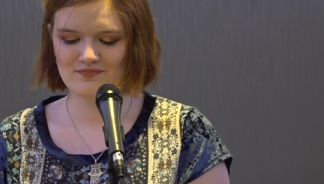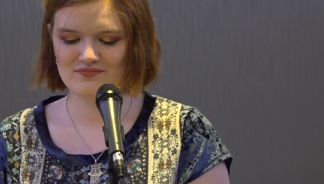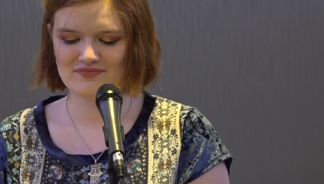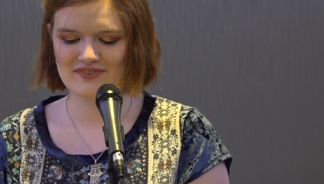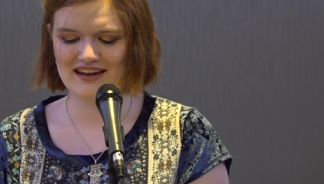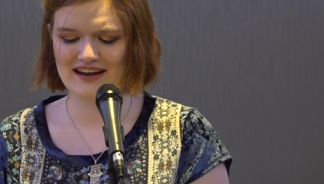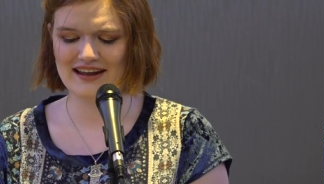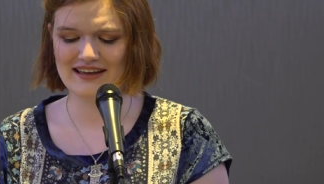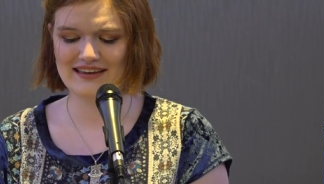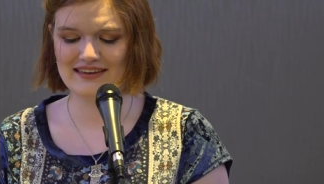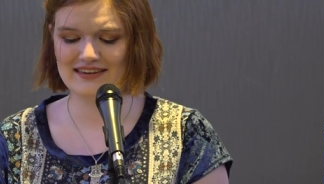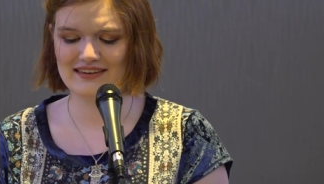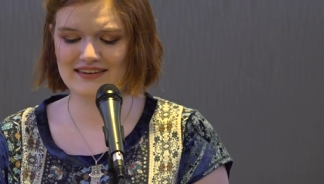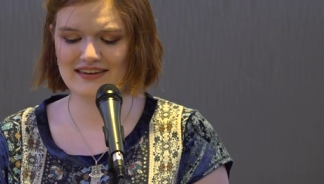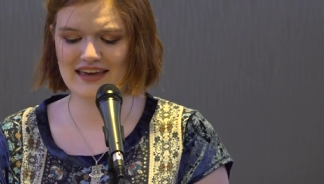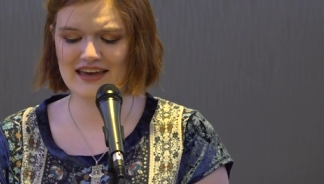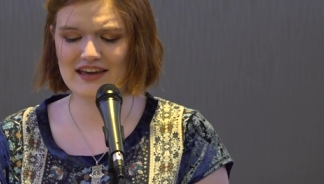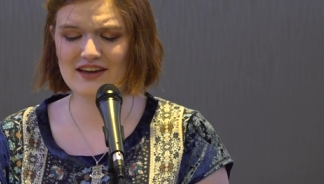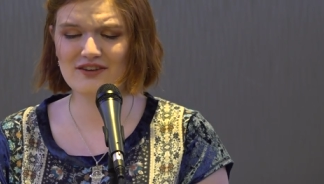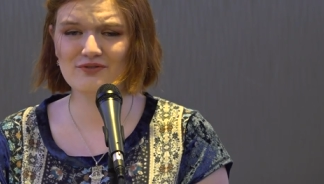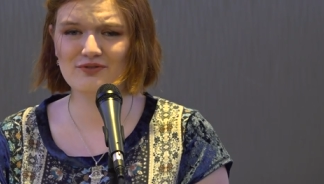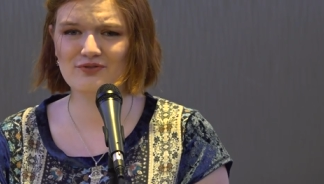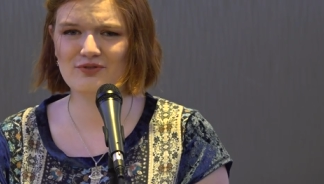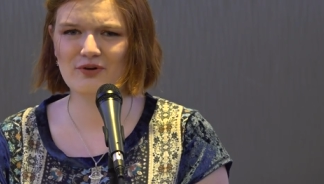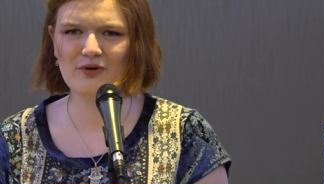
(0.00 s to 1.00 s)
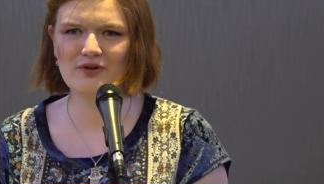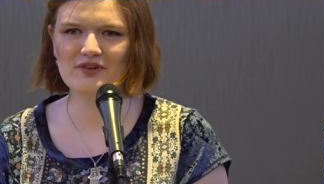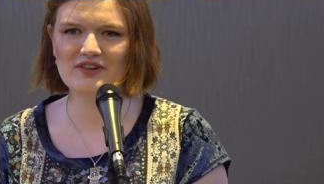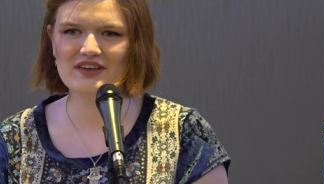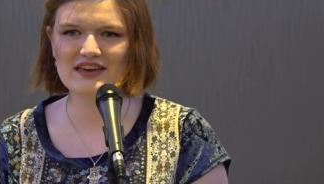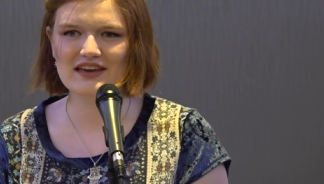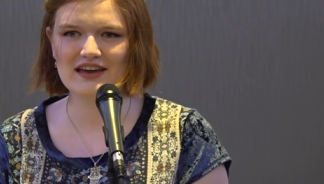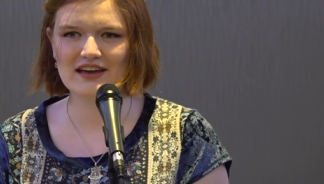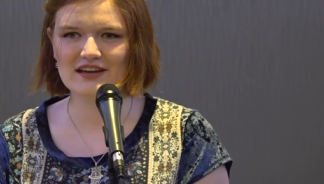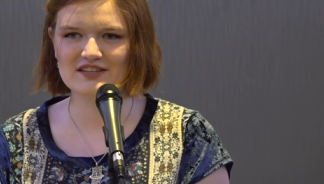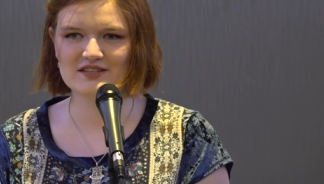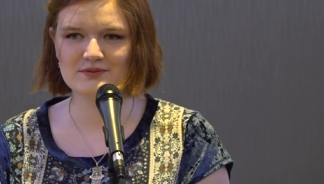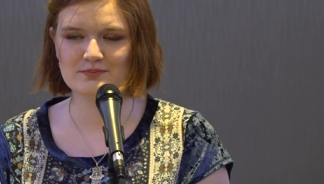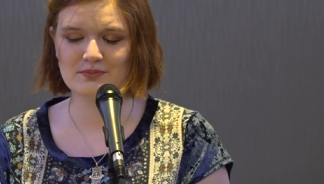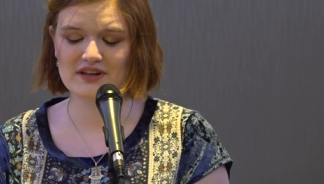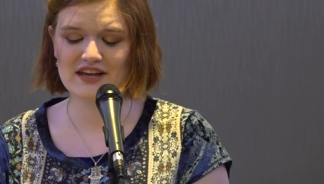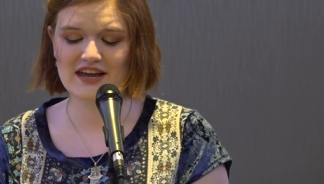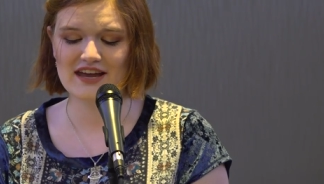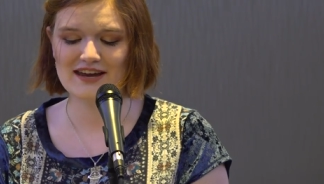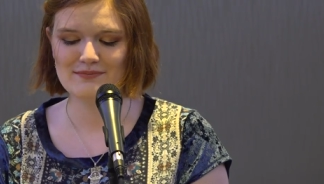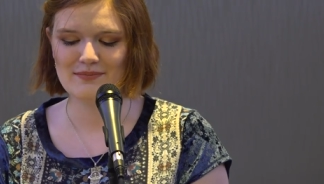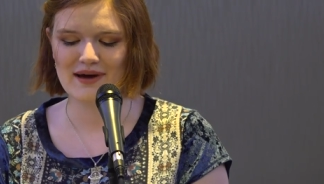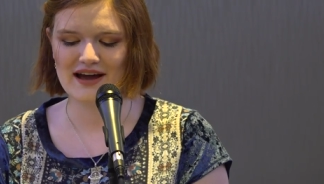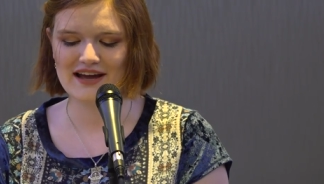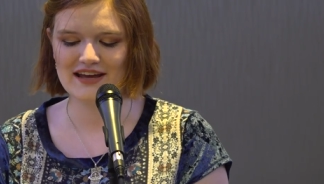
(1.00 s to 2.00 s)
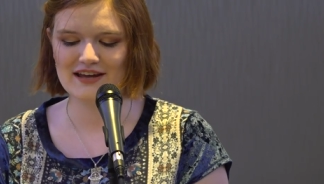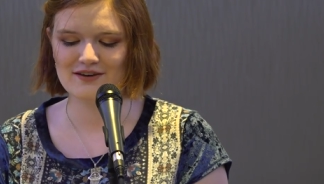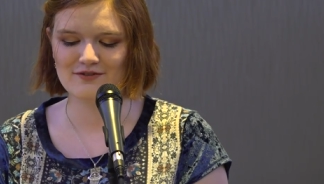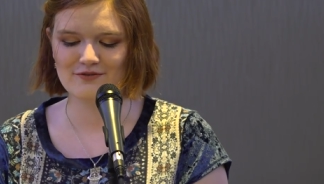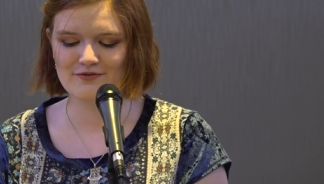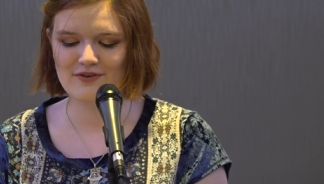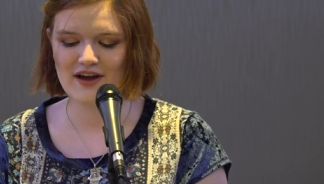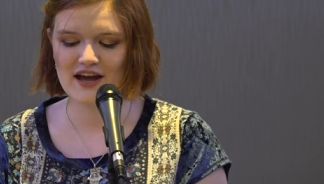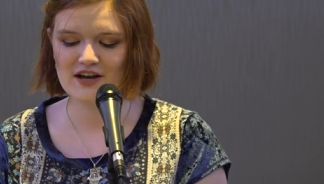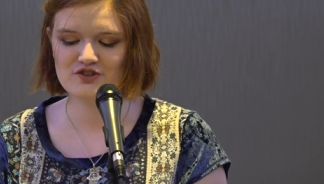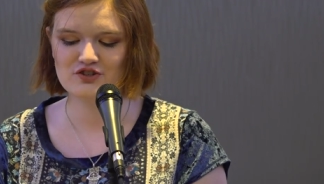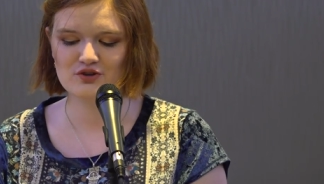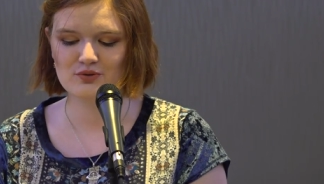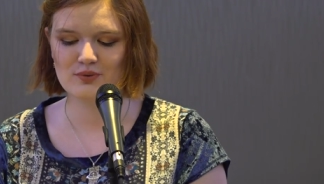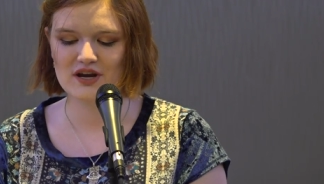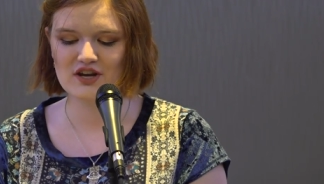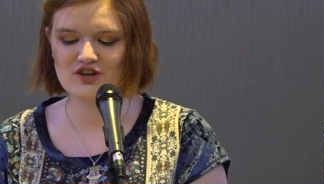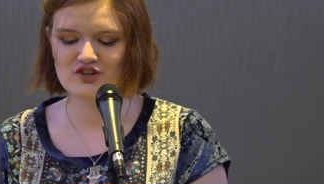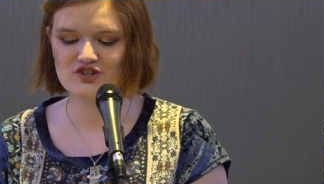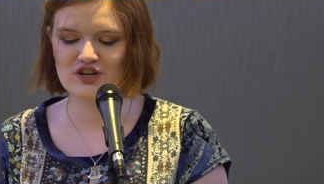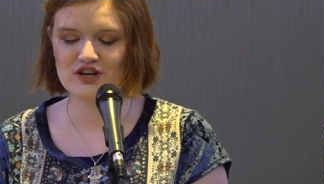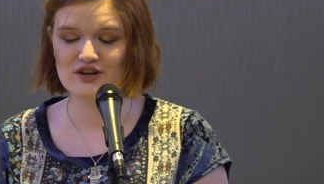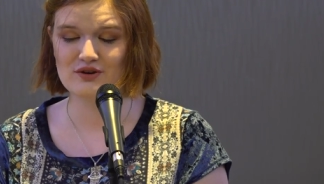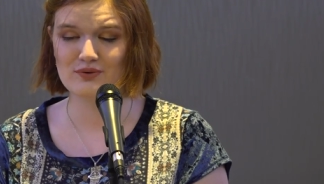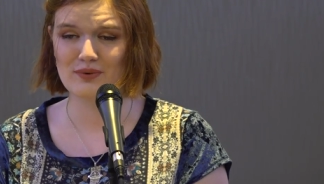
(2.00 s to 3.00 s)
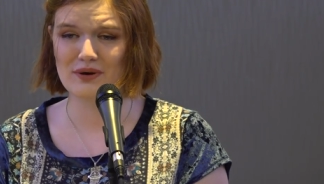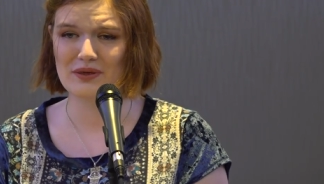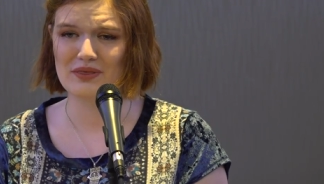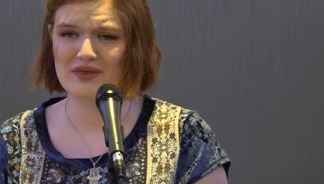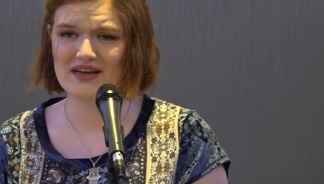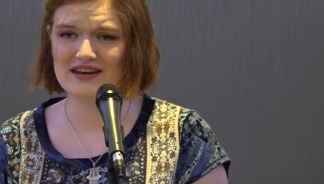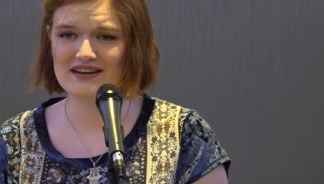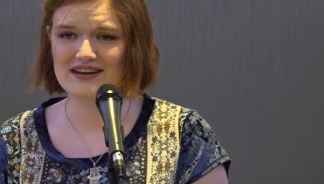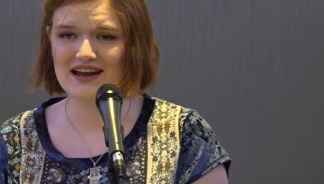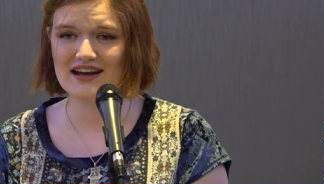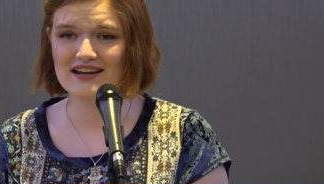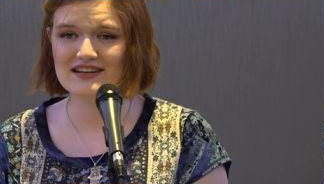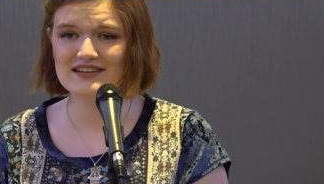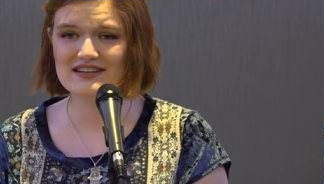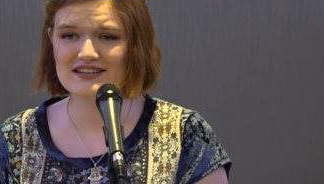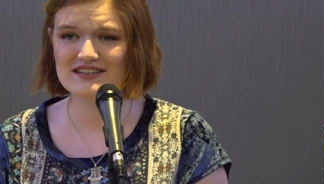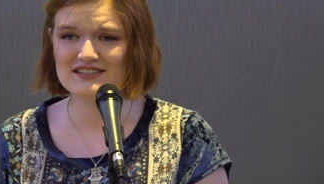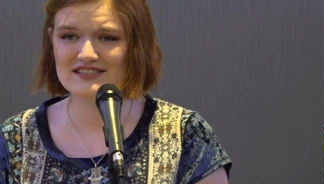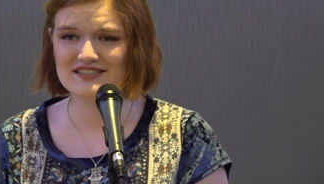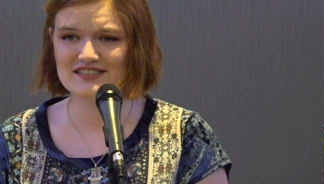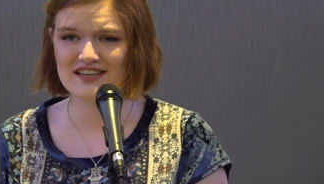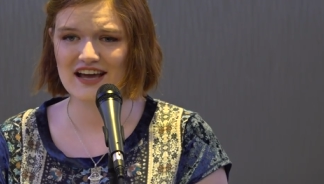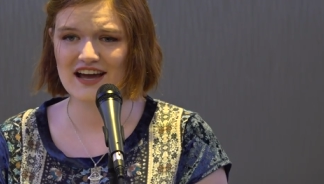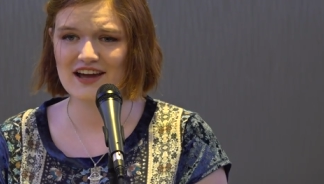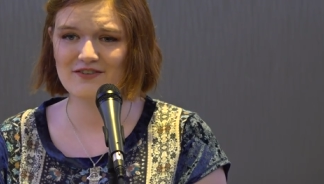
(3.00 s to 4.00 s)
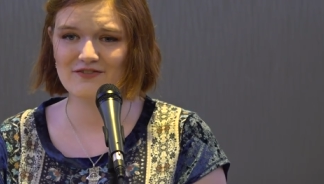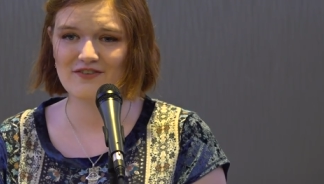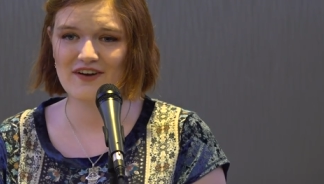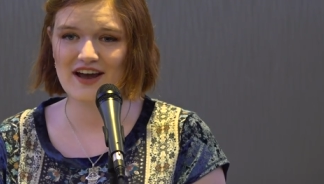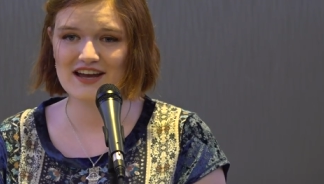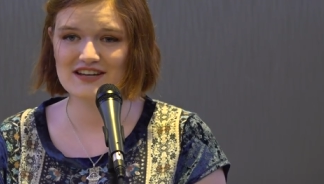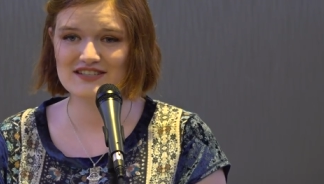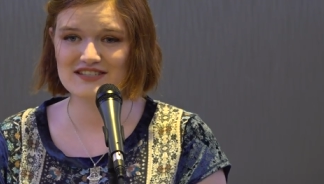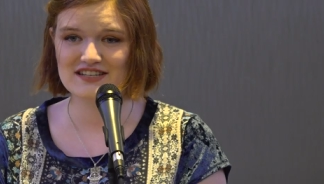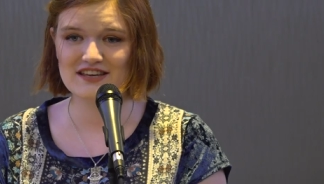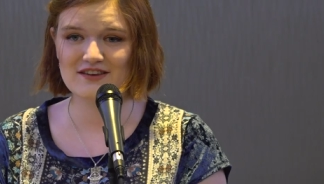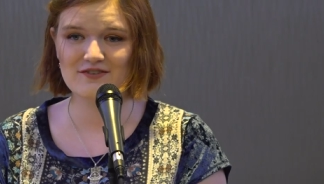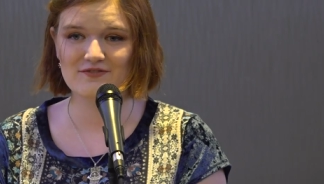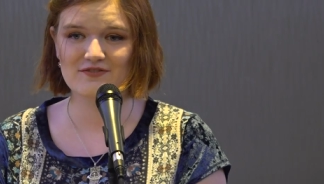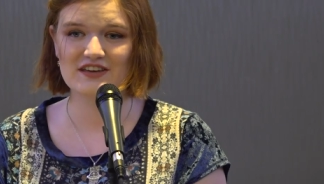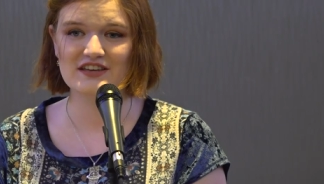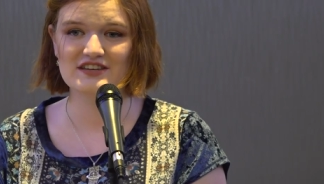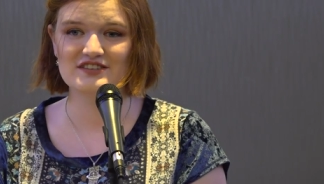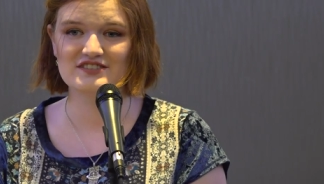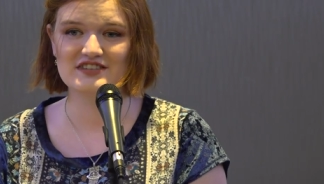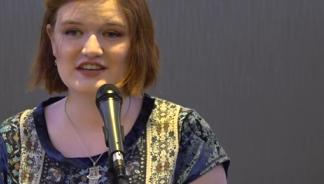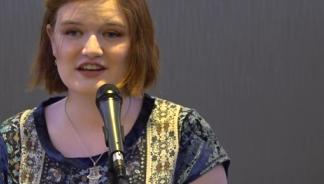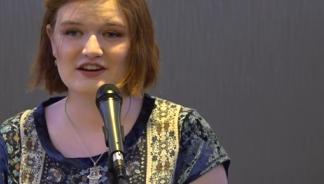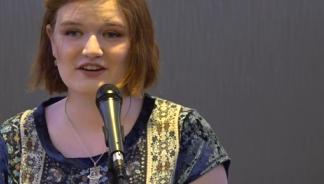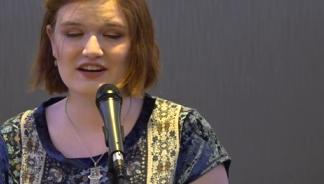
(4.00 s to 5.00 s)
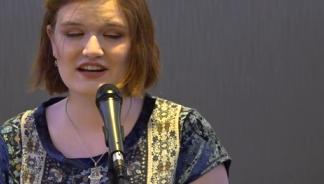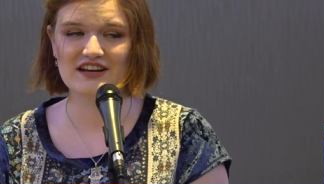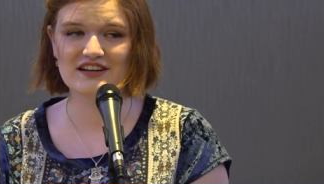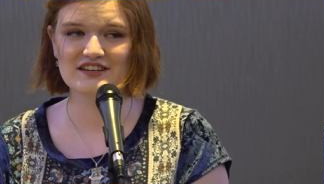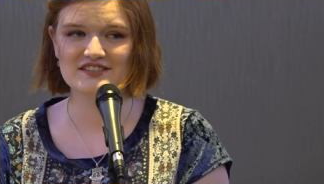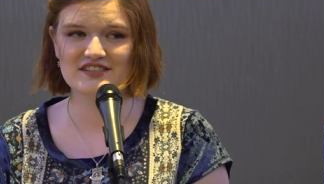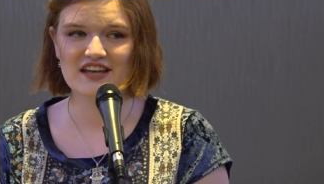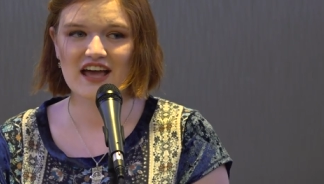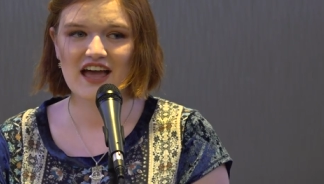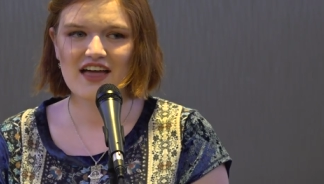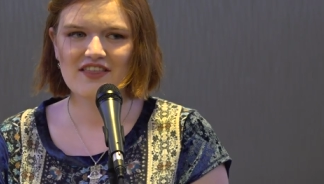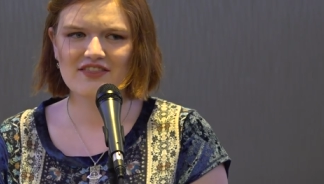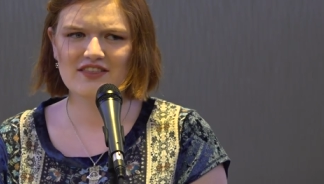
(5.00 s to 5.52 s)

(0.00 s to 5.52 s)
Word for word: And I can't fully explain my infatuation with a 90s sci-fi TV series